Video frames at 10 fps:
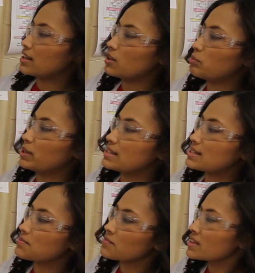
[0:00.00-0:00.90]
yellow
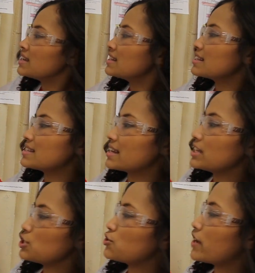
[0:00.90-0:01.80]
bins. The
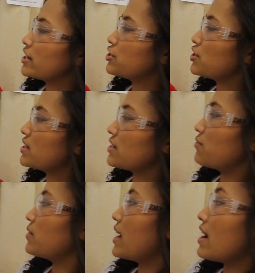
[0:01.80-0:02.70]
second strategy is if we